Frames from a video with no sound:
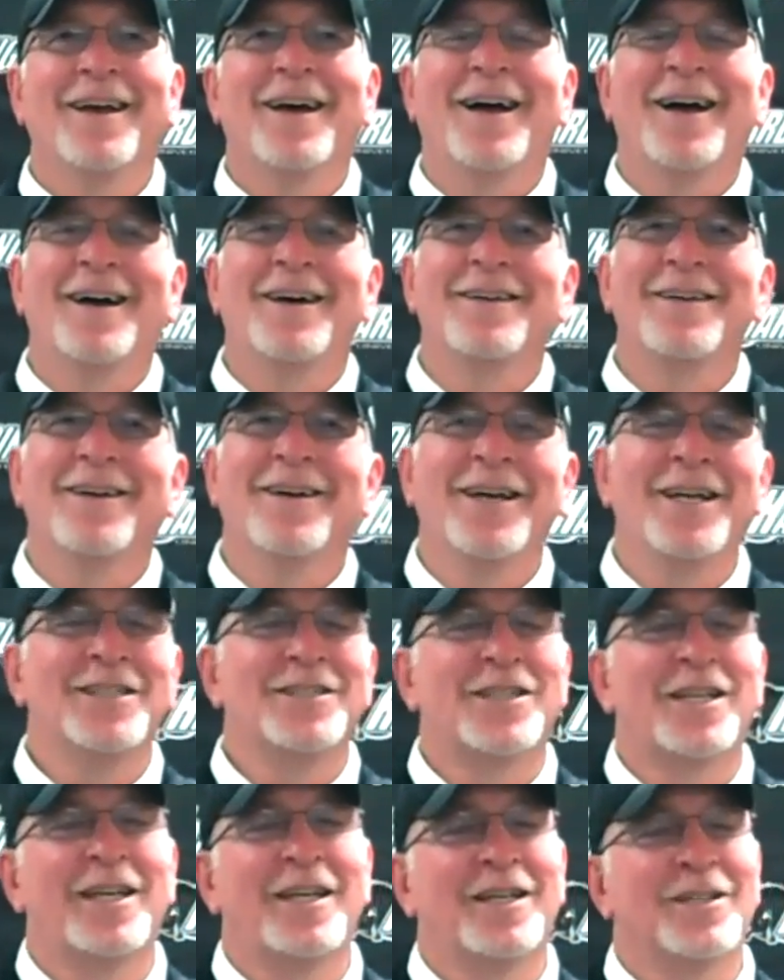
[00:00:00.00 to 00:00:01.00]
And uh, you know,
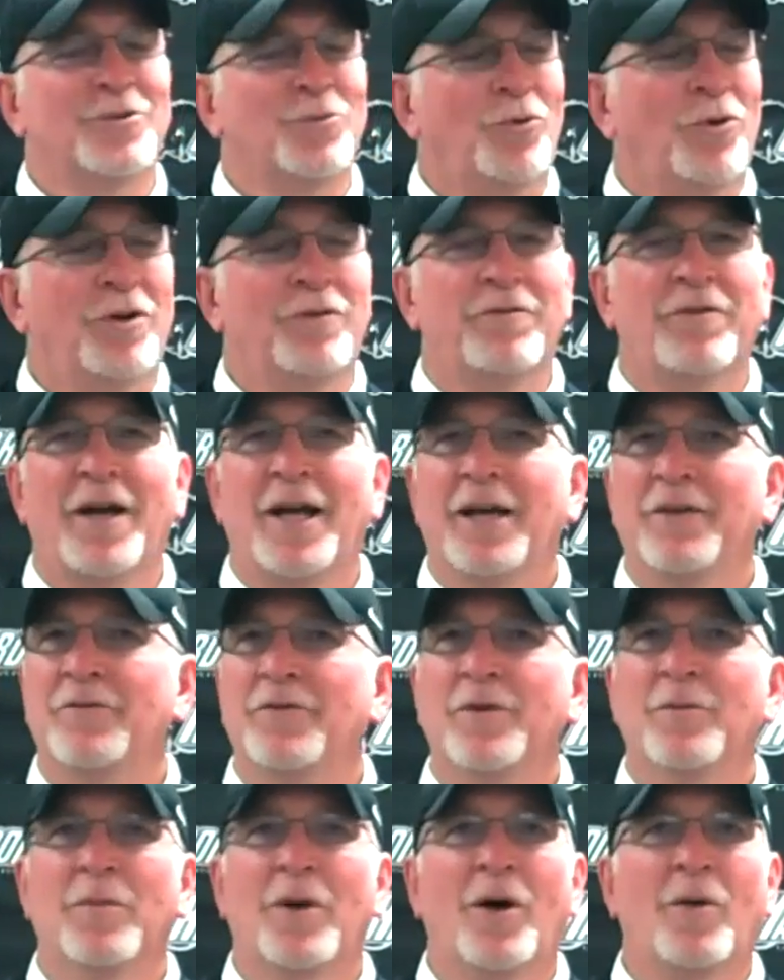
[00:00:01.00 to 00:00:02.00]
he's he is one fine
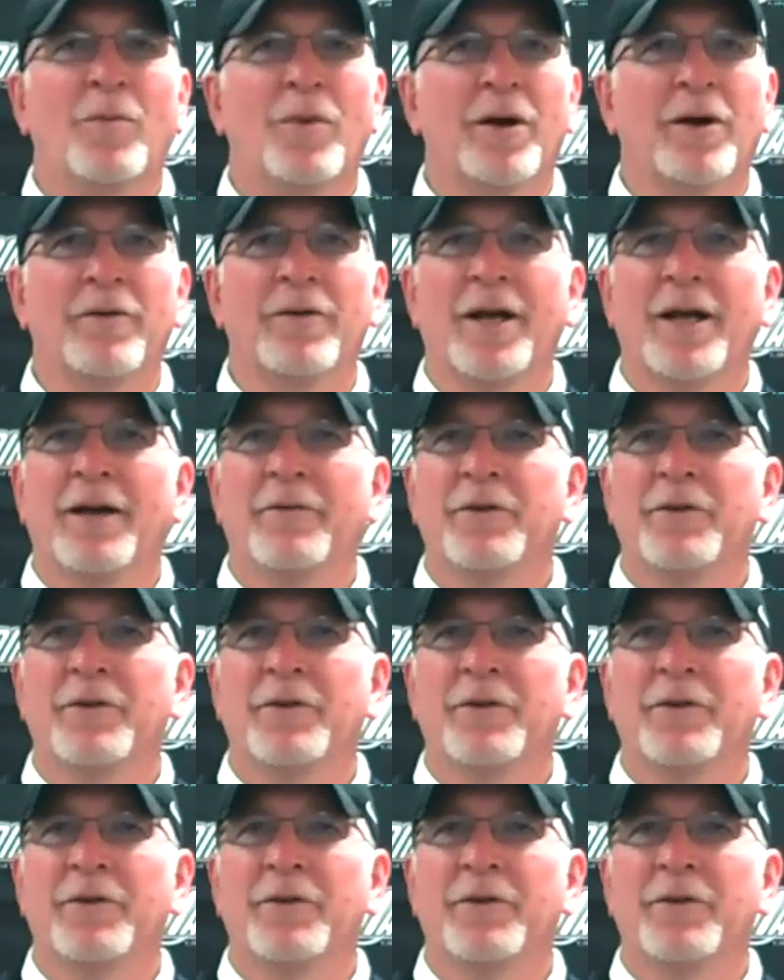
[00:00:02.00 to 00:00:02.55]
football player.